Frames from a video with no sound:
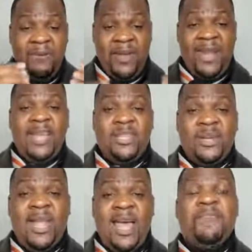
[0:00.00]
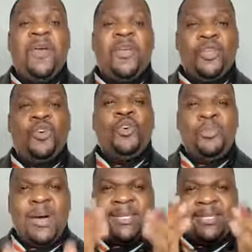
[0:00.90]
financial life,
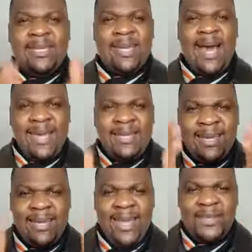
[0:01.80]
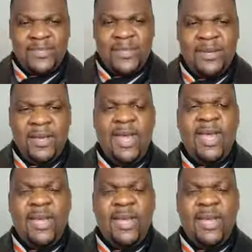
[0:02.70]
you must deny the lesser